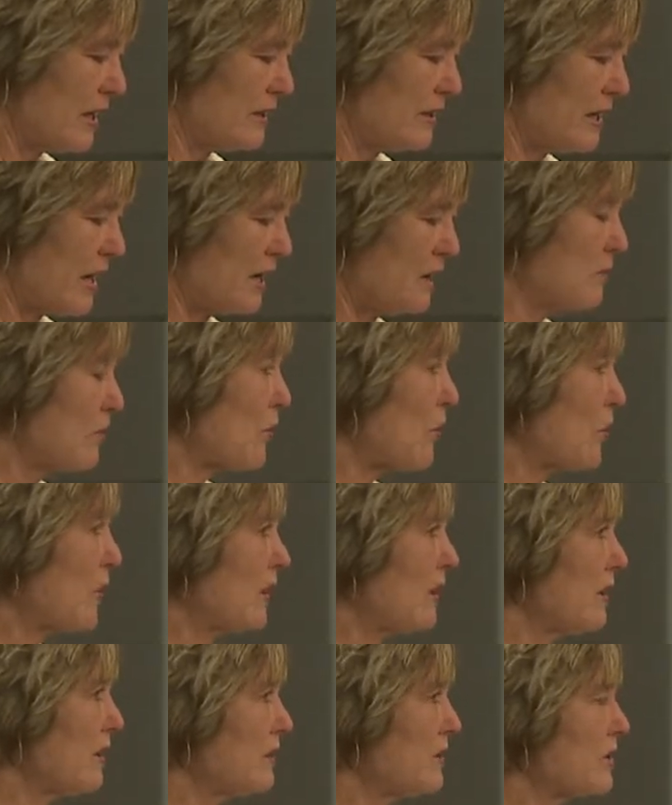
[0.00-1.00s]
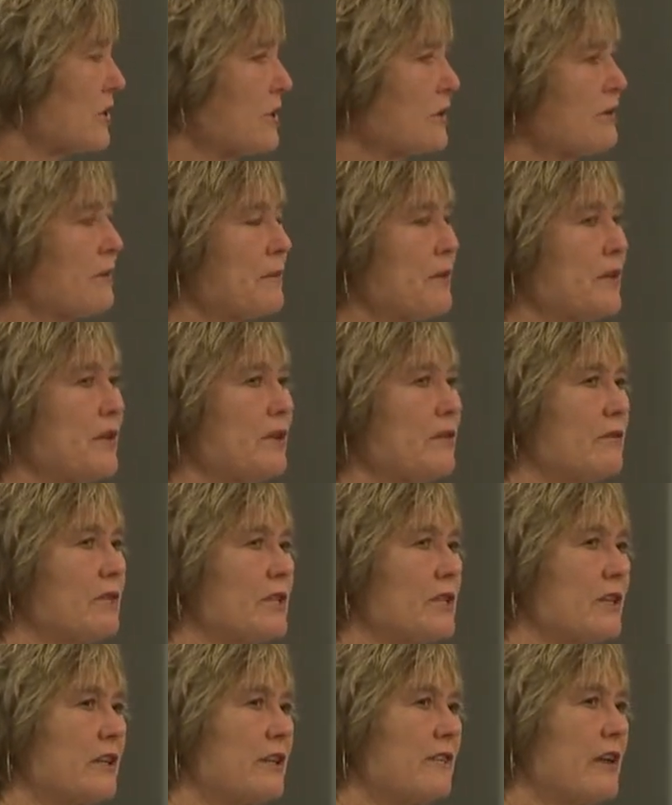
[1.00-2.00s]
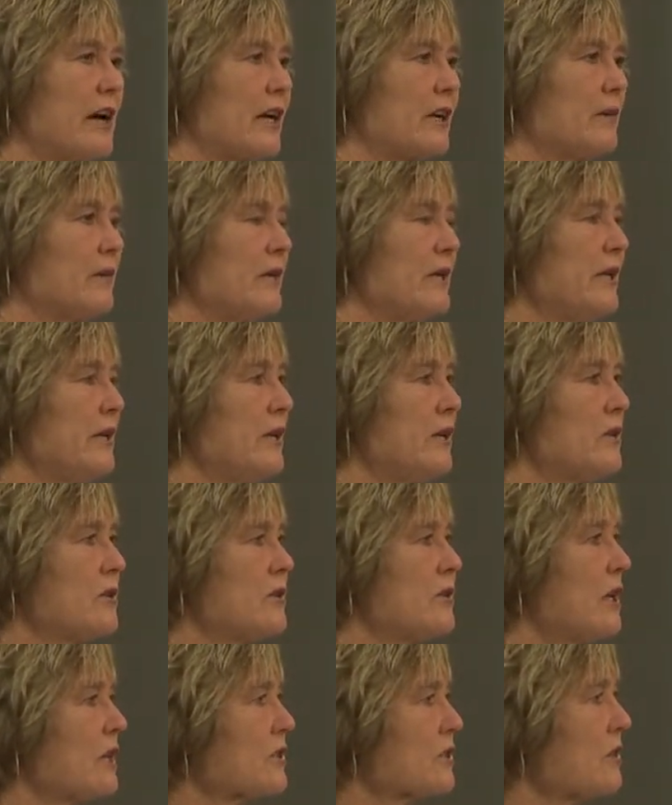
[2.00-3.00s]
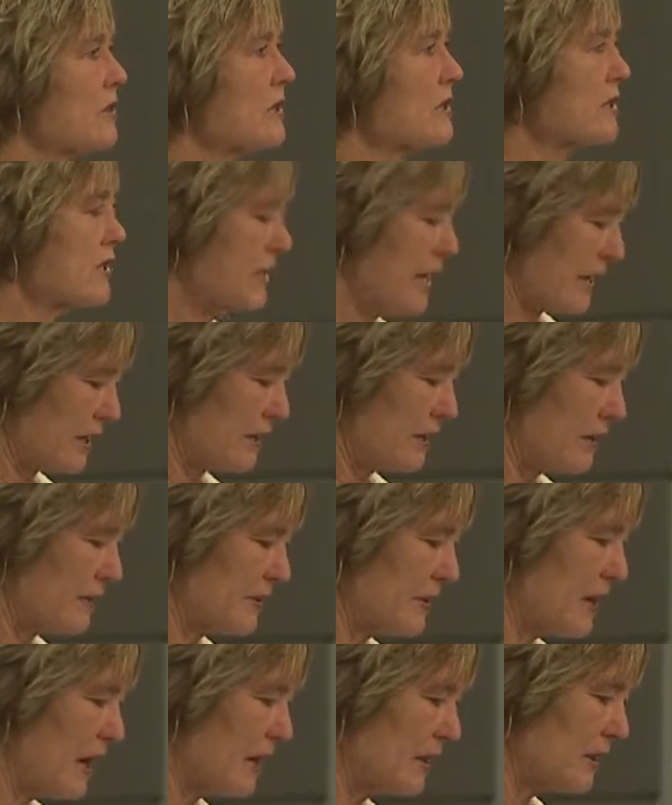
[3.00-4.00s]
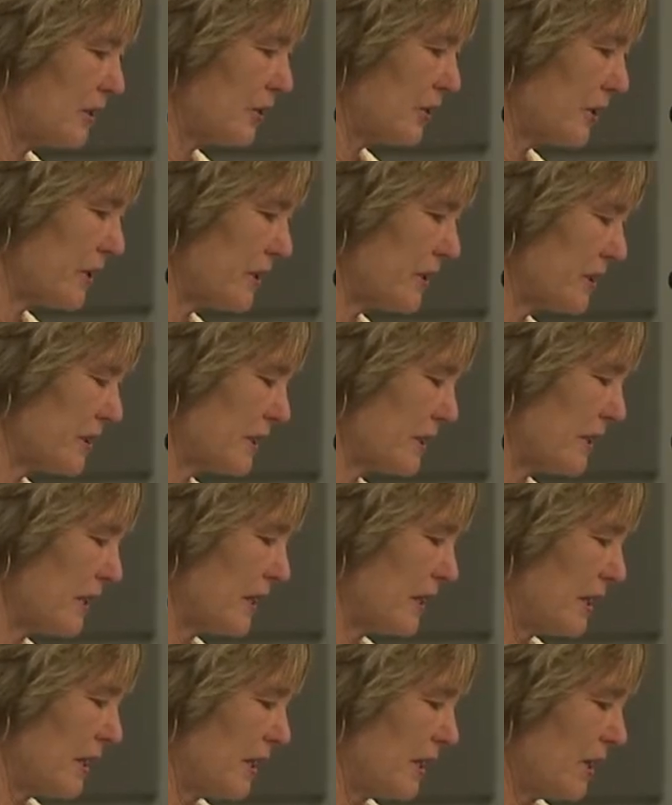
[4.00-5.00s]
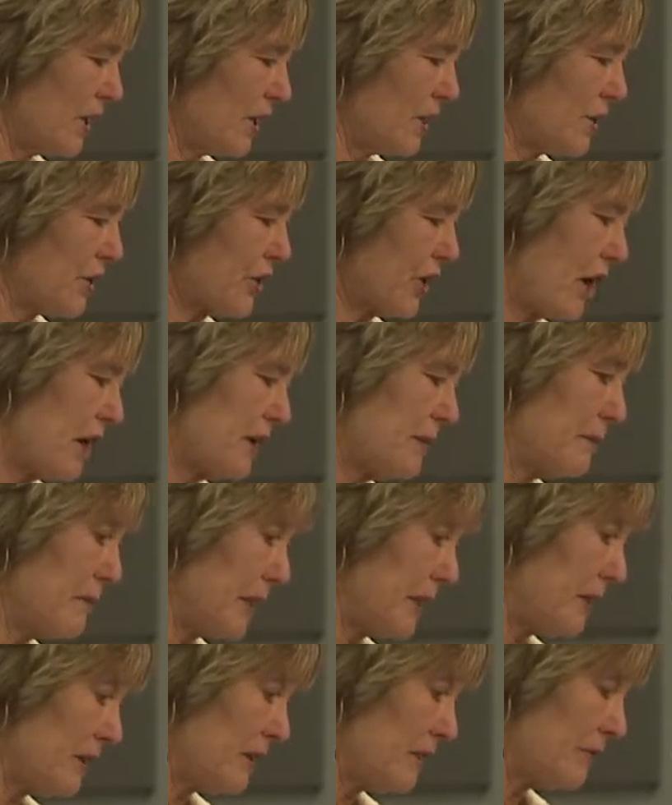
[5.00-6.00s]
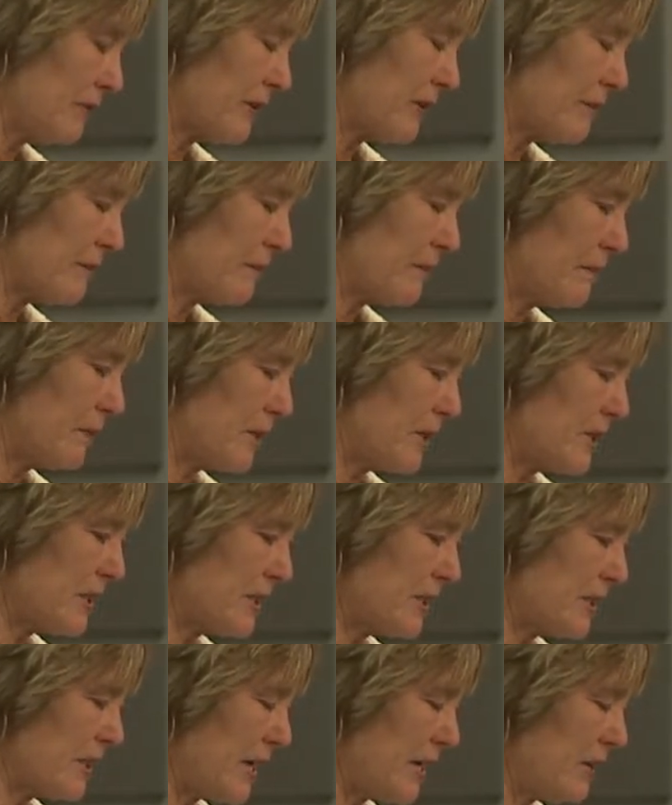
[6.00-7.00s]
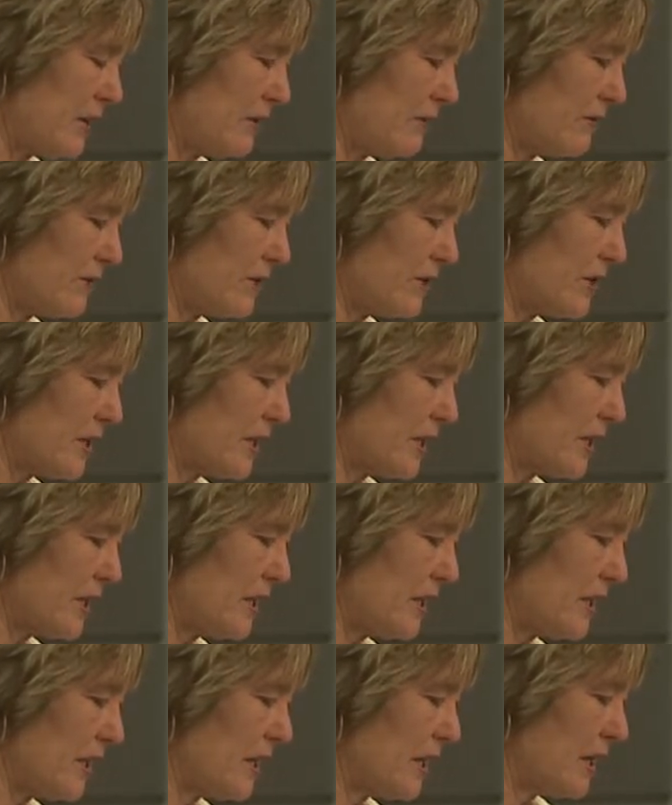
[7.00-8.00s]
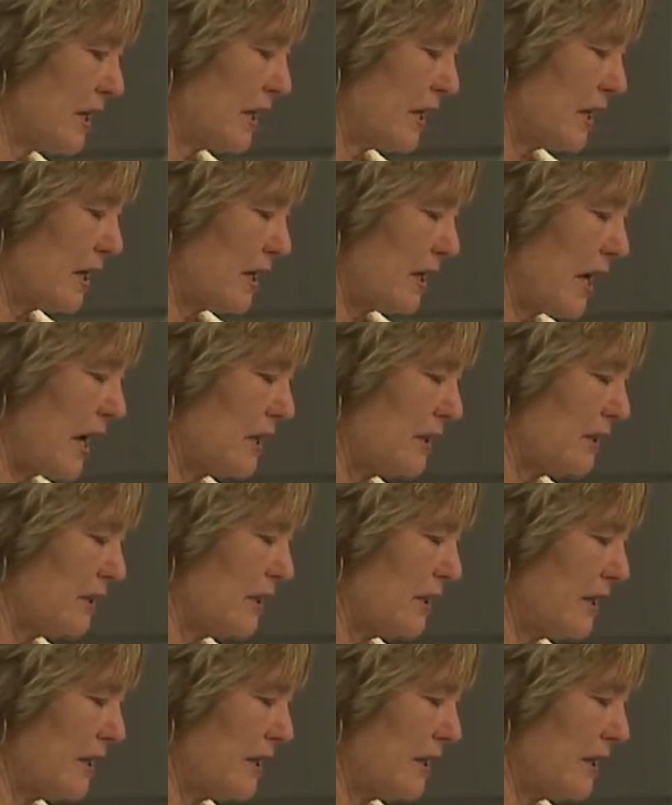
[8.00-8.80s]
Doug Boyle, who's from the University of Nevada, Reno, who's also our state climatologist. Sean Benner from Boise State University. Helen